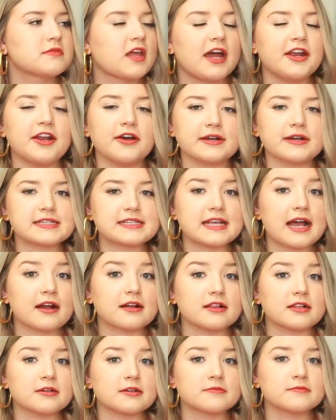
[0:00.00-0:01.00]
I know
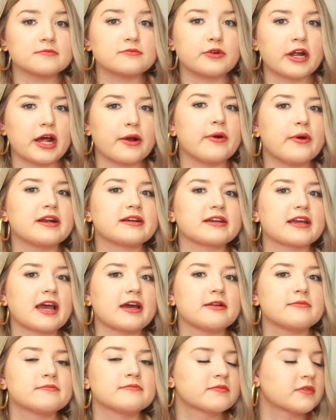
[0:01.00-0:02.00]
exactly what I want to
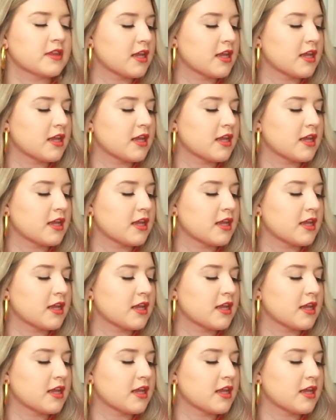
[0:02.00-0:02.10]
get.